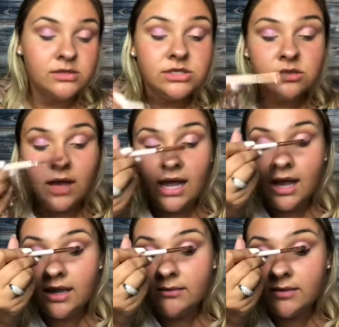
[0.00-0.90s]
So
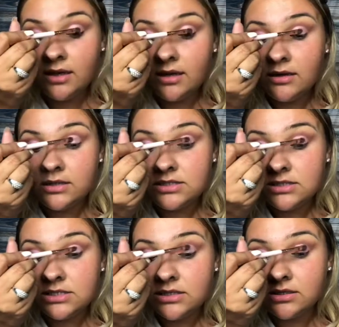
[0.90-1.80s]
I'm not
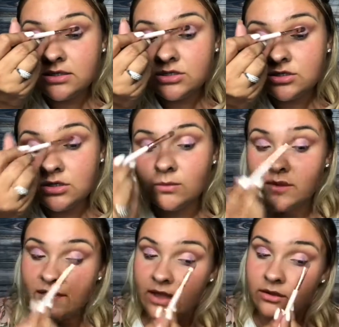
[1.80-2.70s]
necessarily sure
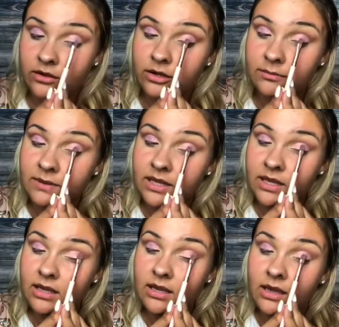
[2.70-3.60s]
what that could
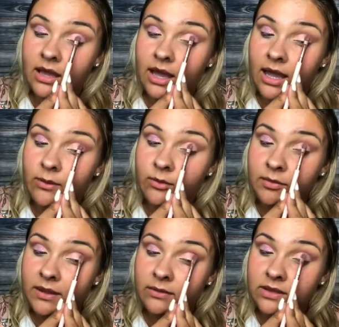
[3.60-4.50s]
be. I will
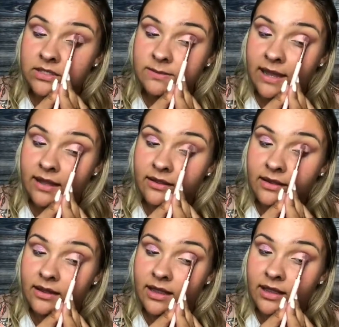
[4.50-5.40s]
play with this
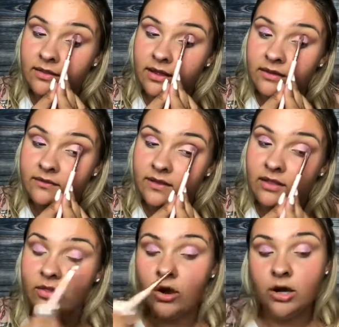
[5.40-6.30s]
palette again. Like I
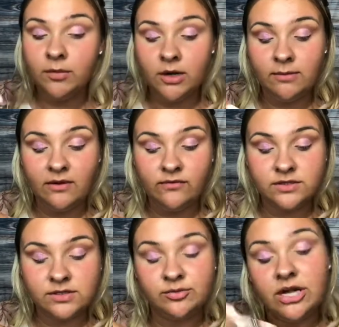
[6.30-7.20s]
said, the hard part about
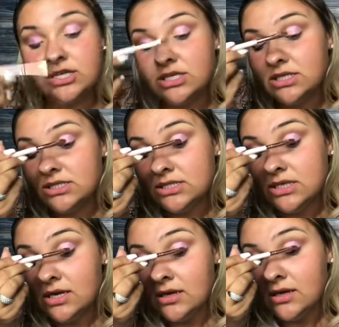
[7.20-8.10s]
first impressions
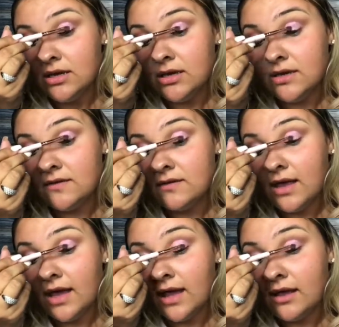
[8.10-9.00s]
is
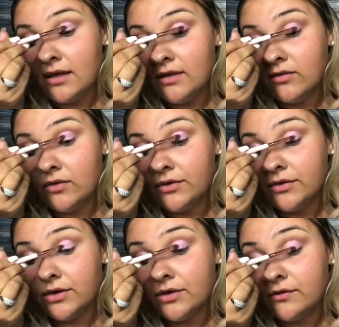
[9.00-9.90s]
that it's
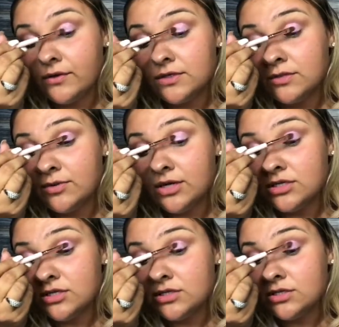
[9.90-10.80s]
literally your first
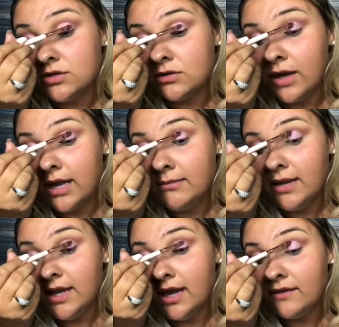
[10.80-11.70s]
impression, so I
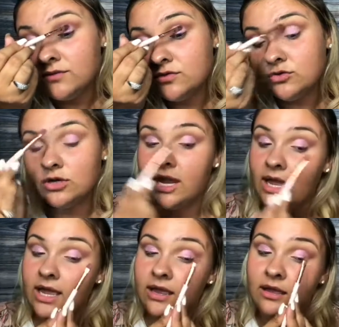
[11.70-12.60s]
might have to
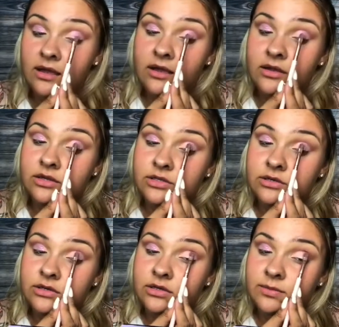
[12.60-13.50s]
try to,
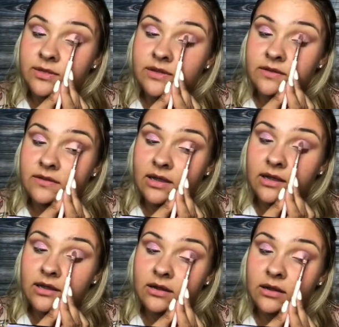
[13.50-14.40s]
you know, put this
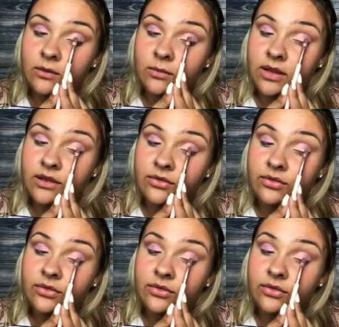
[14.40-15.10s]
on with